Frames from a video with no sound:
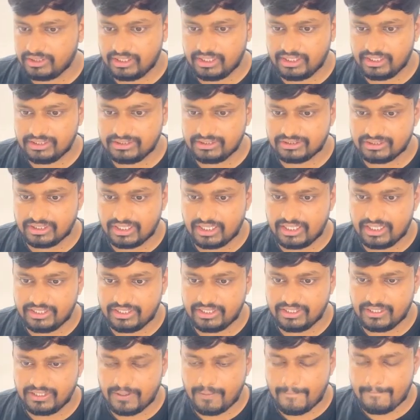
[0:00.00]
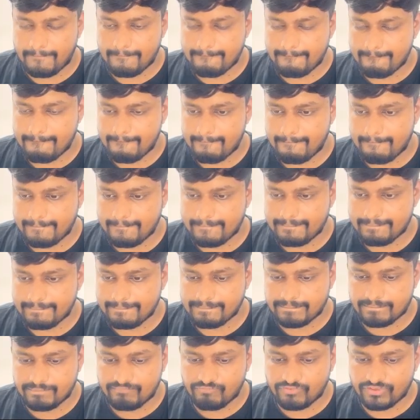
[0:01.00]
I'll start it,
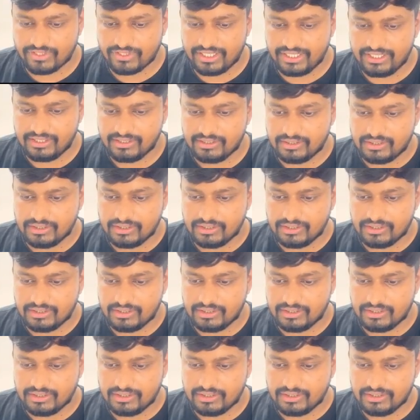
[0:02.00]
right?